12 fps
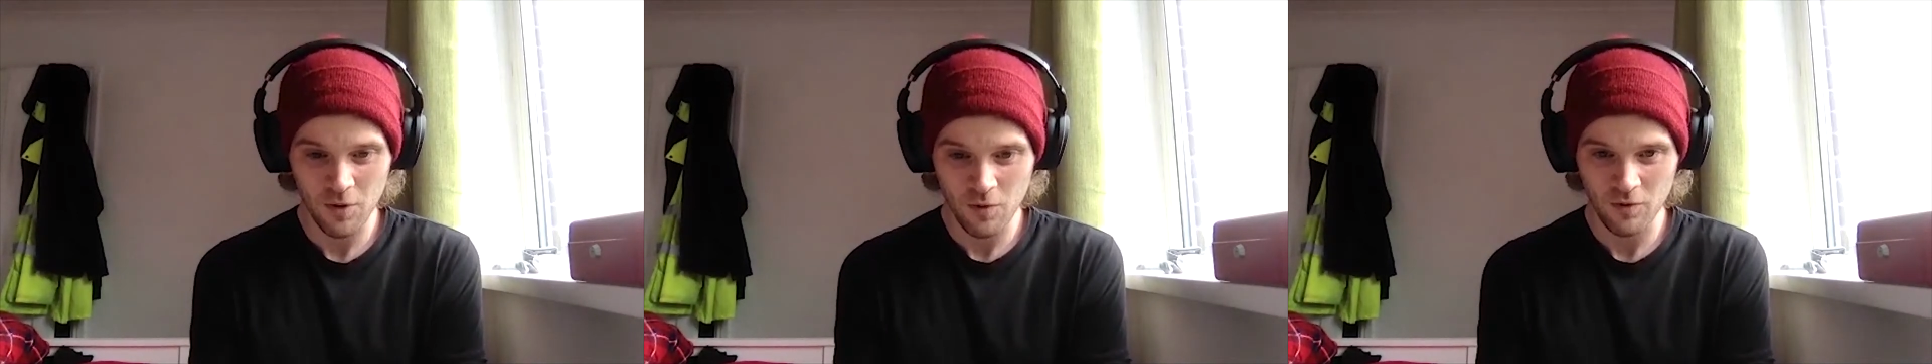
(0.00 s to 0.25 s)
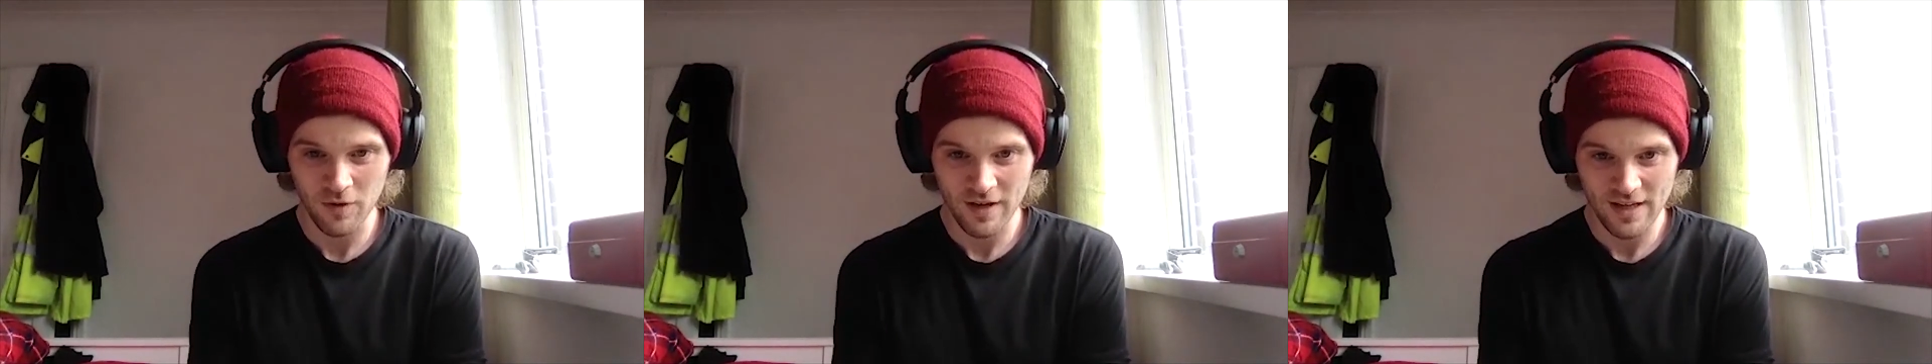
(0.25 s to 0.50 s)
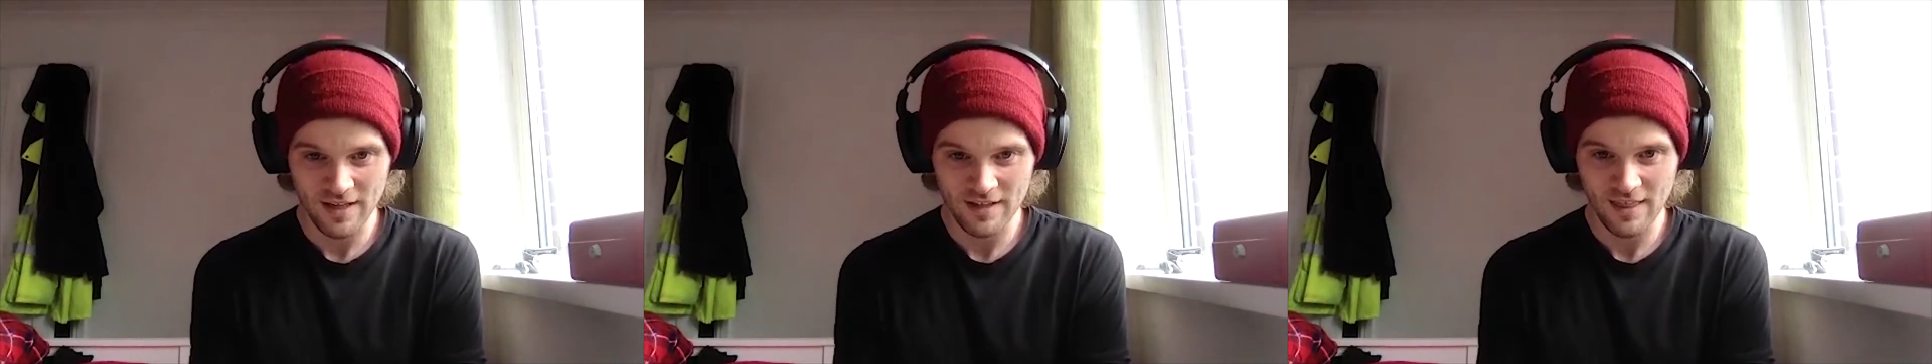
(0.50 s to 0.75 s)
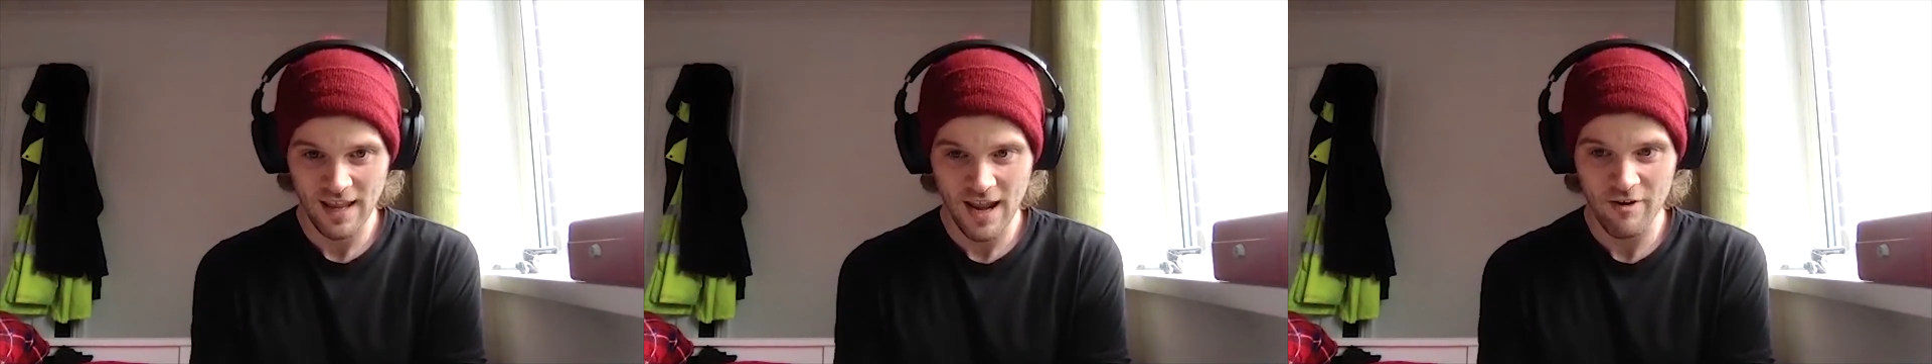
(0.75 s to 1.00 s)
born
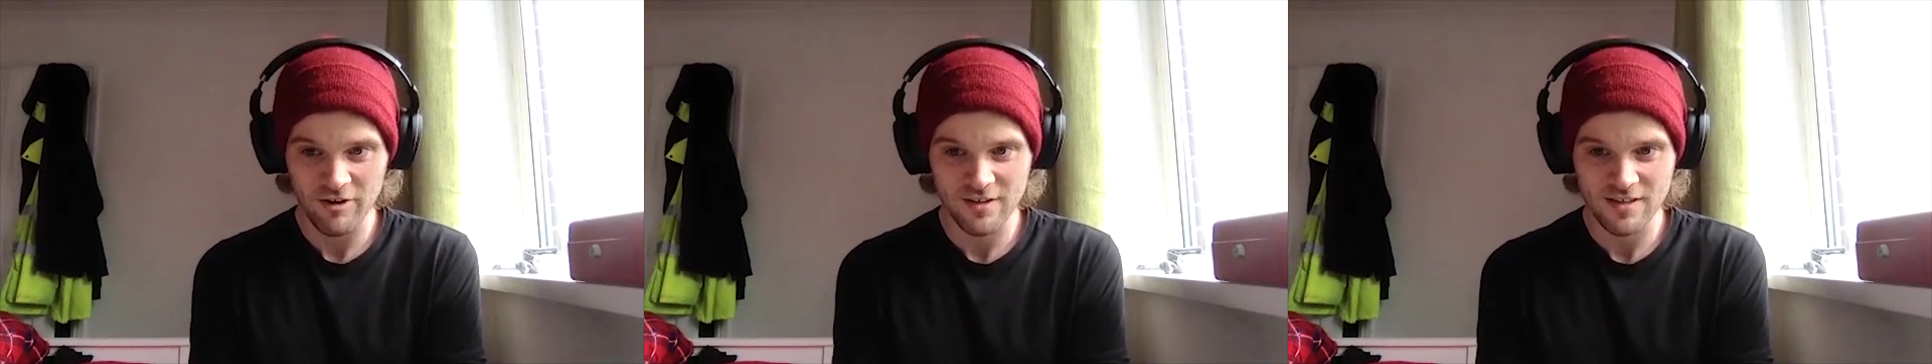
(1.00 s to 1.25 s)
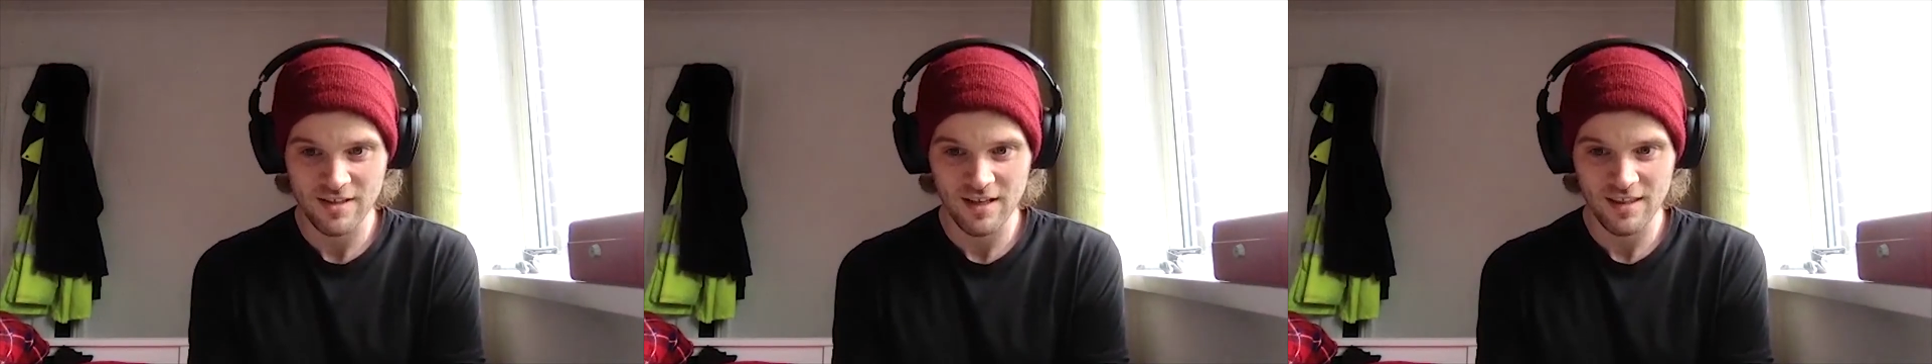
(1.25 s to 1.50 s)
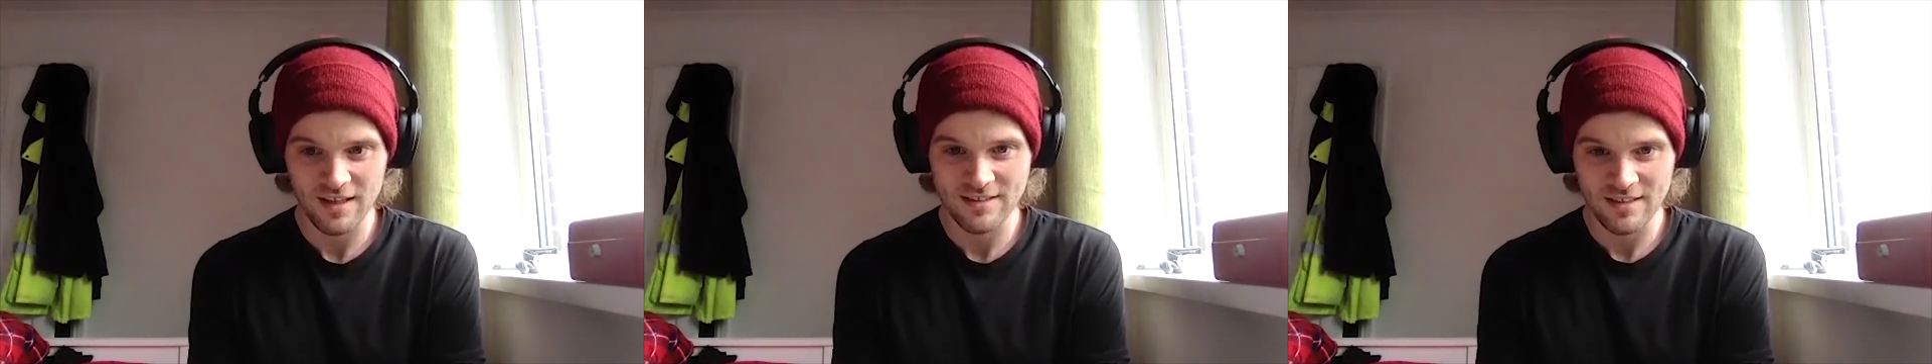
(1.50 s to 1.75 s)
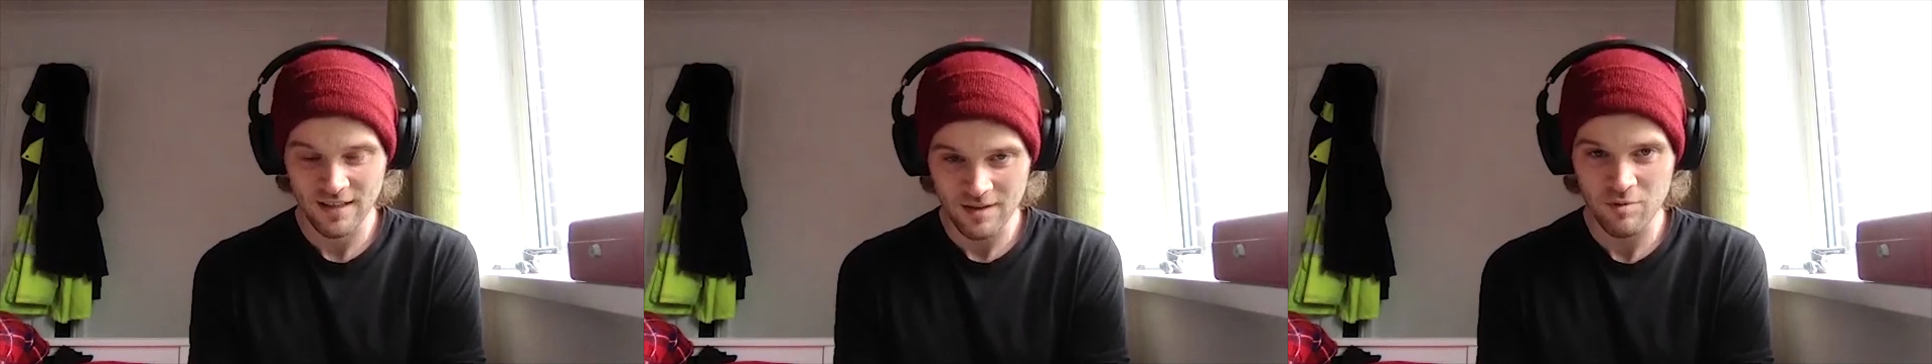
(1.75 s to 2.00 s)
in the areas that they
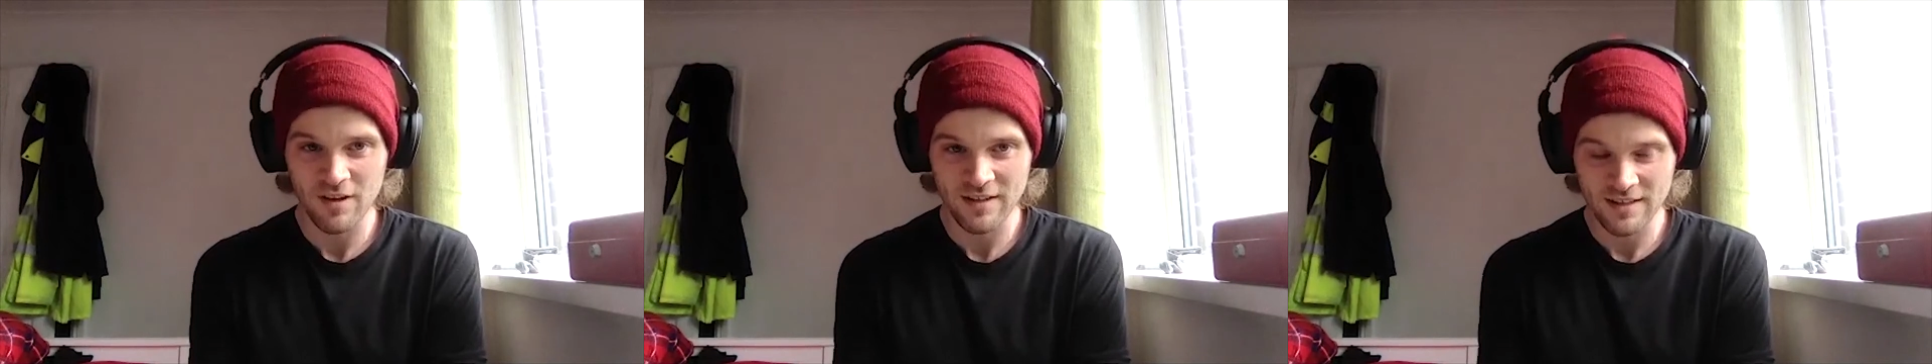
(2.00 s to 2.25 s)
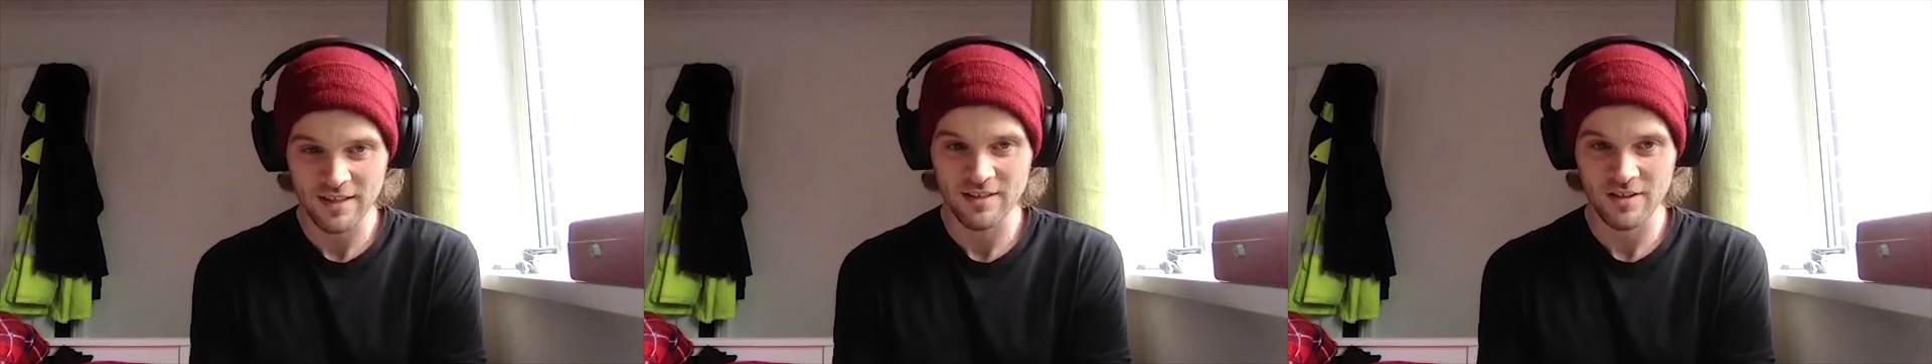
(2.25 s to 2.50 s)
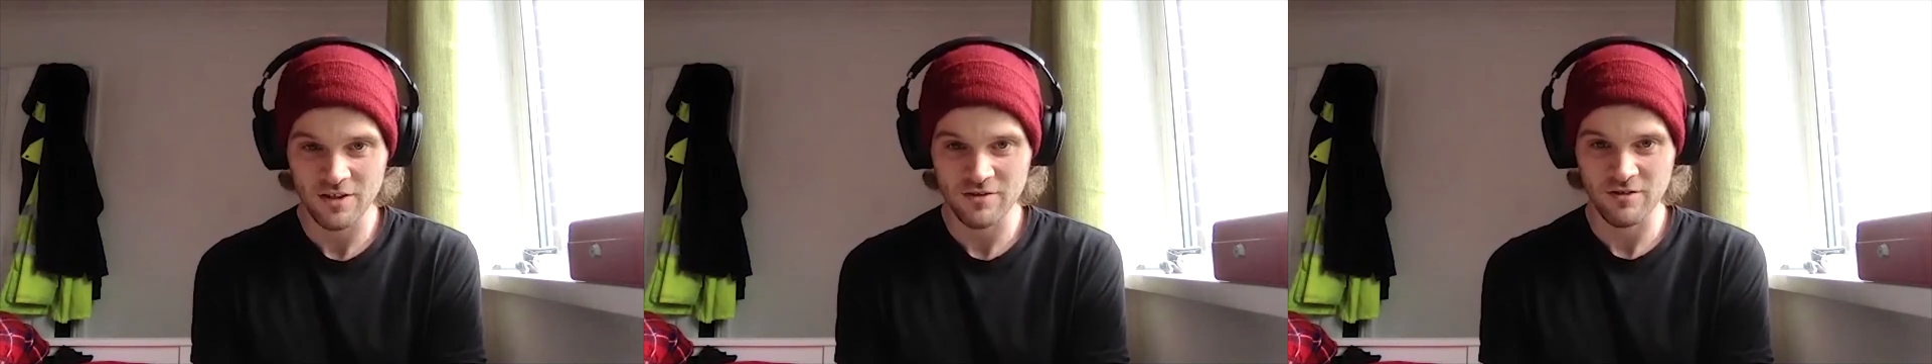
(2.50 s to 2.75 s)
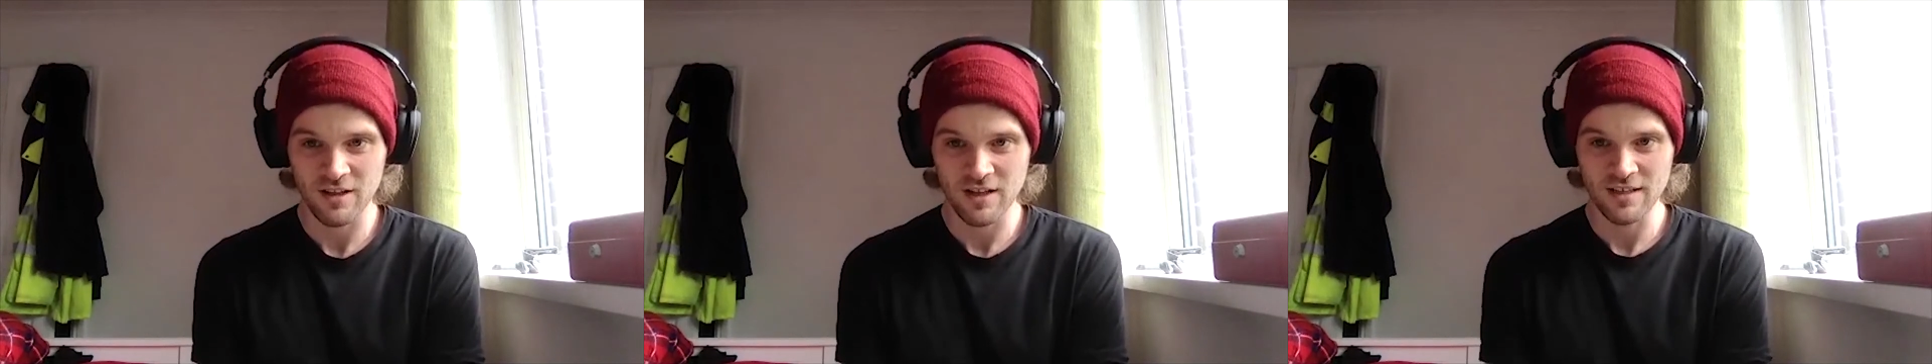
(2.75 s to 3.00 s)
deliberately
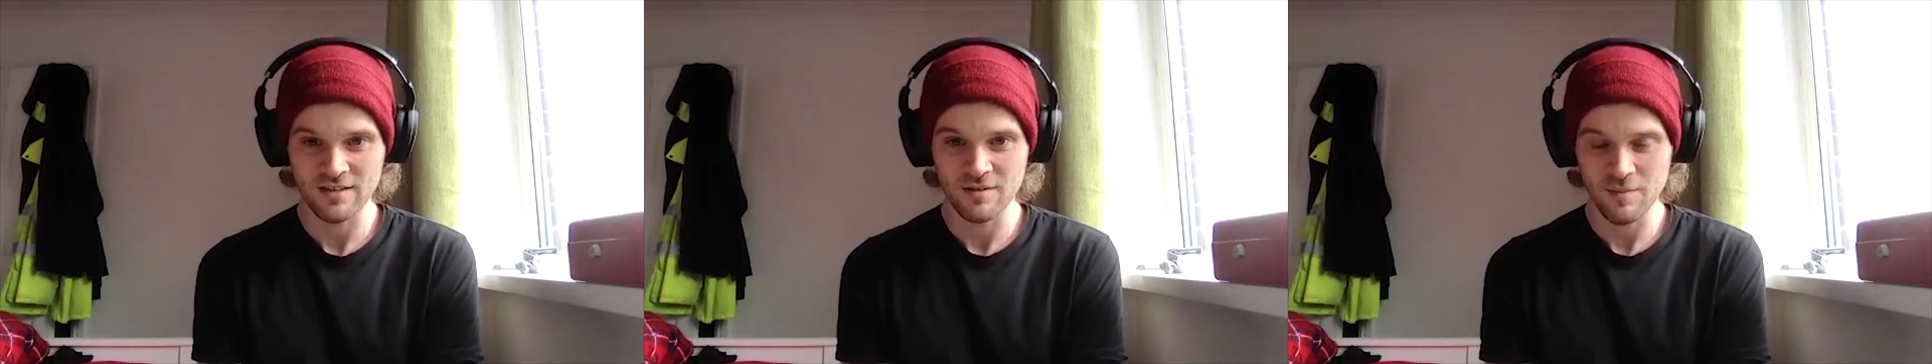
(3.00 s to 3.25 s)
deindustrialize to